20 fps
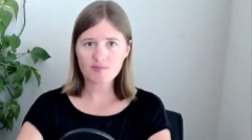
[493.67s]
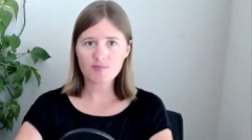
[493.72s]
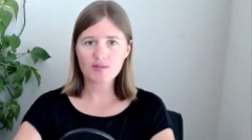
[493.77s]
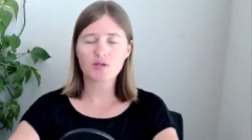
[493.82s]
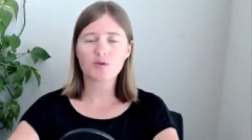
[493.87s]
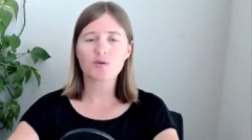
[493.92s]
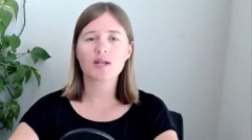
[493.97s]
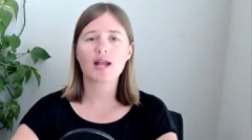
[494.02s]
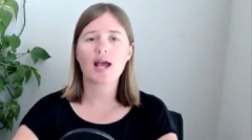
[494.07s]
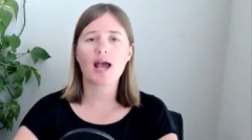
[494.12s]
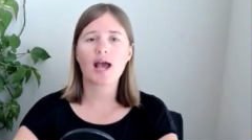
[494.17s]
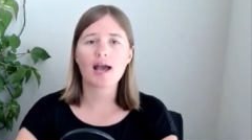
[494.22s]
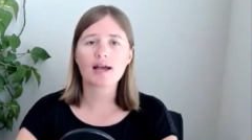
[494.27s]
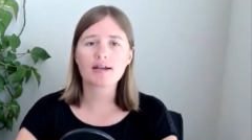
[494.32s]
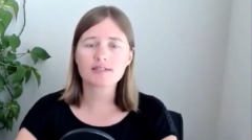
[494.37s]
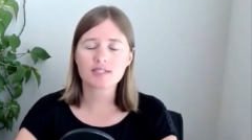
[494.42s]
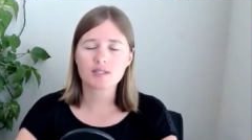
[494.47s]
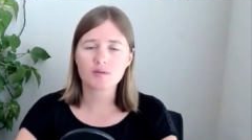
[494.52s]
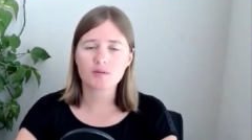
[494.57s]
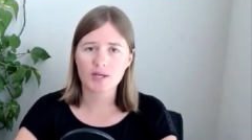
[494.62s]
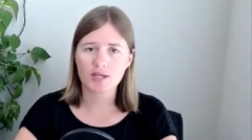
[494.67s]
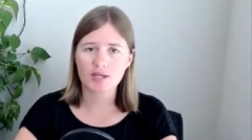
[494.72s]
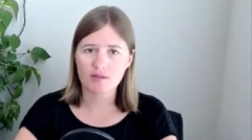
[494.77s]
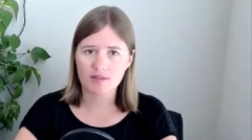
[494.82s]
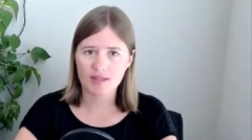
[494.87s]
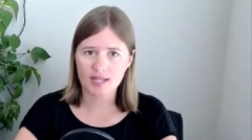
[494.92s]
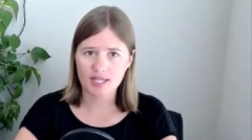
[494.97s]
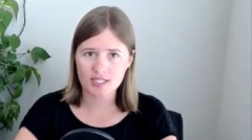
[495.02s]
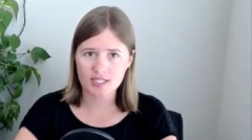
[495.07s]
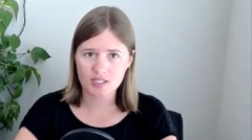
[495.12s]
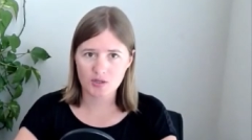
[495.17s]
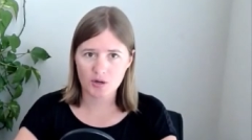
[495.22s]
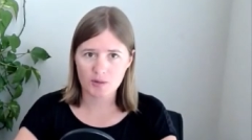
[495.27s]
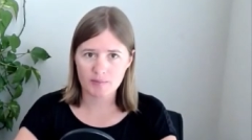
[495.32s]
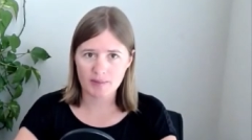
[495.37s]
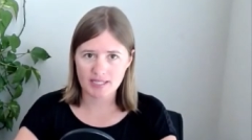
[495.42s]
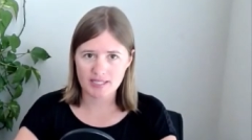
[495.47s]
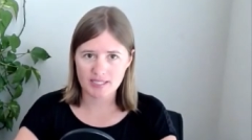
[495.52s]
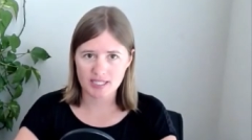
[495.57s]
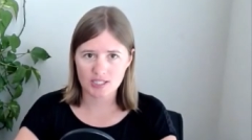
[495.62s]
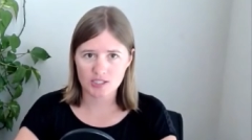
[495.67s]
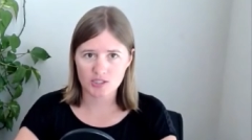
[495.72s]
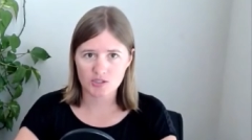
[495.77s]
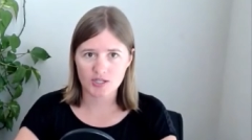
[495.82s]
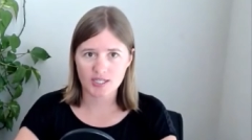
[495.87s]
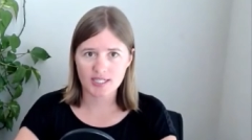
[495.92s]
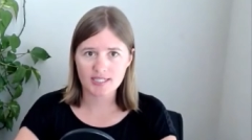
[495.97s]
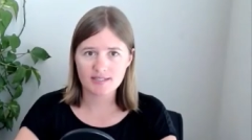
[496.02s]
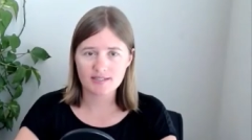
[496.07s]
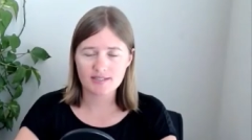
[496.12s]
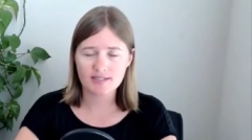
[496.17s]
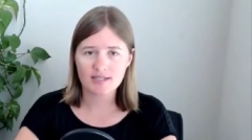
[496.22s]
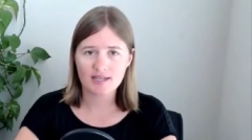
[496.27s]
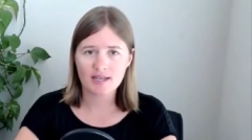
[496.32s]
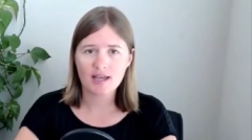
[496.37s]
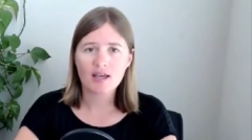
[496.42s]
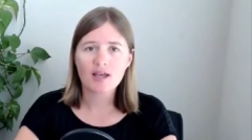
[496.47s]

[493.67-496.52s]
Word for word: You can act in what you think is your best interest.